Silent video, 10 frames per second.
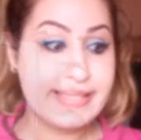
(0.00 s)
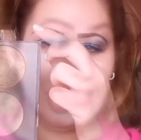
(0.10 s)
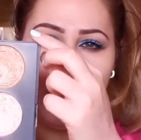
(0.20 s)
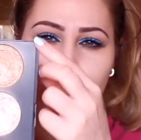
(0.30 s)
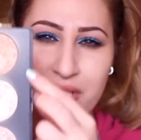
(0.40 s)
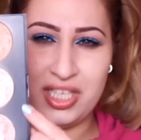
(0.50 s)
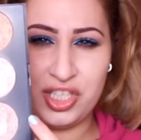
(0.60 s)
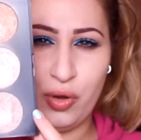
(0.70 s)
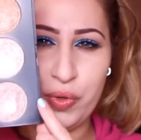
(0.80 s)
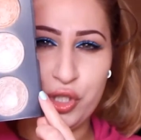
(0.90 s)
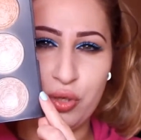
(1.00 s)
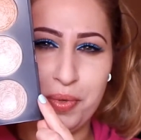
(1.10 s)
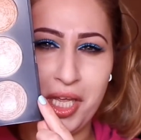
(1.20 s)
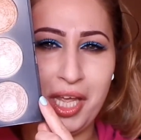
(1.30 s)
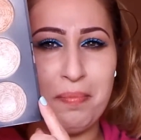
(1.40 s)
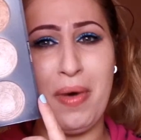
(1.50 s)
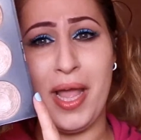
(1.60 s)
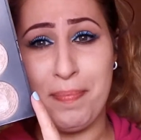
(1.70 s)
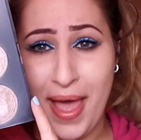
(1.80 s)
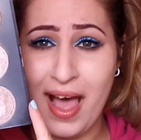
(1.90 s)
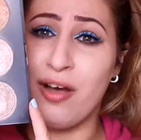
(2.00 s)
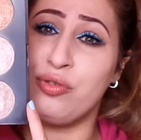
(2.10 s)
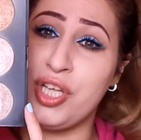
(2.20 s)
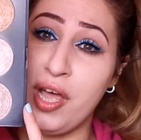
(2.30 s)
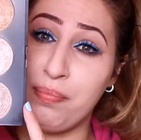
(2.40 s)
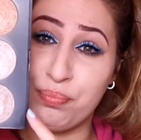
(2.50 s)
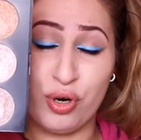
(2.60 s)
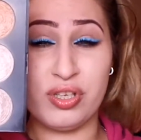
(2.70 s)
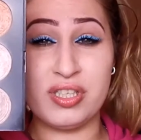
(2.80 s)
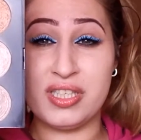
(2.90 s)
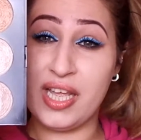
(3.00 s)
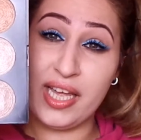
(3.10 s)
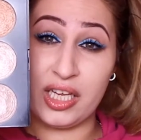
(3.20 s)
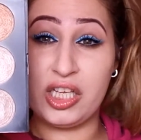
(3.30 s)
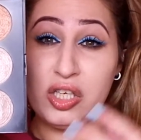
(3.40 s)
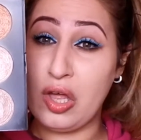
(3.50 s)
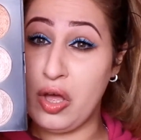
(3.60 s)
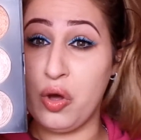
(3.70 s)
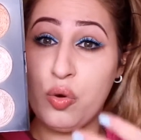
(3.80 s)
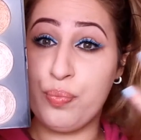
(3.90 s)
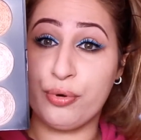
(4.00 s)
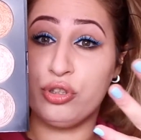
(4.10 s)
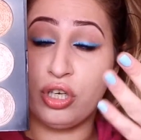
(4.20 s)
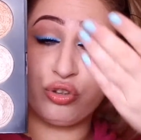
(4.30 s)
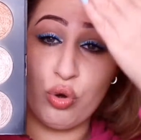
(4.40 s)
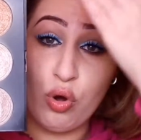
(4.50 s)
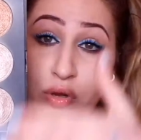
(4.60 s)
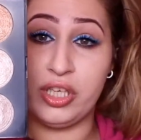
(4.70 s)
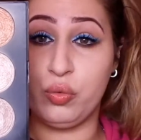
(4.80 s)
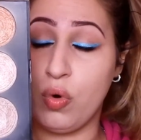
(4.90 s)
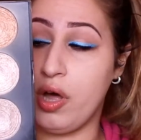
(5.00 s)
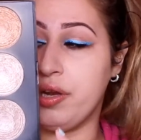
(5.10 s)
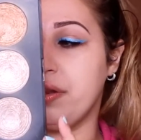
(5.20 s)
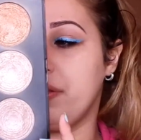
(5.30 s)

So this is going to be my powder, bronzer, glow product all in one.